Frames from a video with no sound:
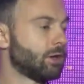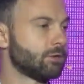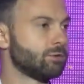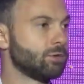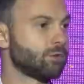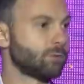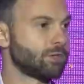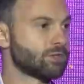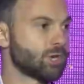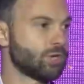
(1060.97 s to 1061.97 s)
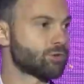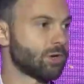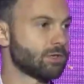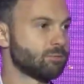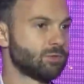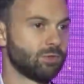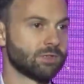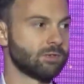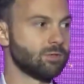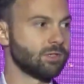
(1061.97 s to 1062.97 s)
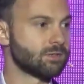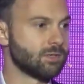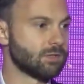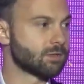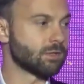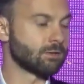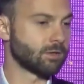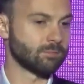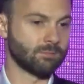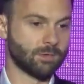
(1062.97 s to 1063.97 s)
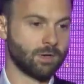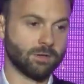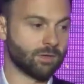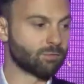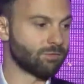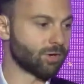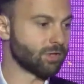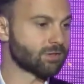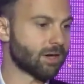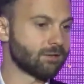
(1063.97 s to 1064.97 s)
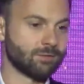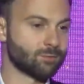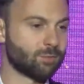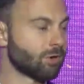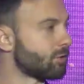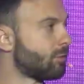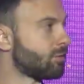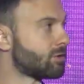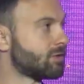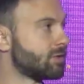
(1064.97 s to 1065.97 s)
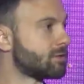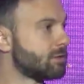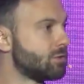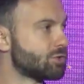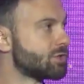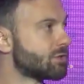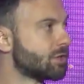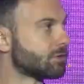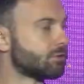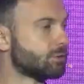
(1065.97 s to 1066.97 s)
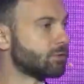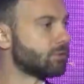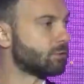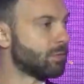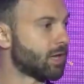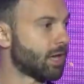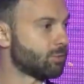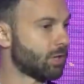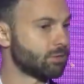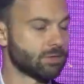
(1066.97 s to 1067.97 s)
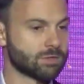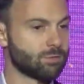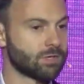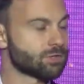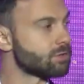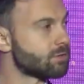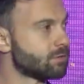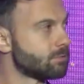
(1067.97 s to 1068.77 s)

to determine exchange rates between CBDCs. And I think we're very excited to partner up with these institutions here to make headway on these questions.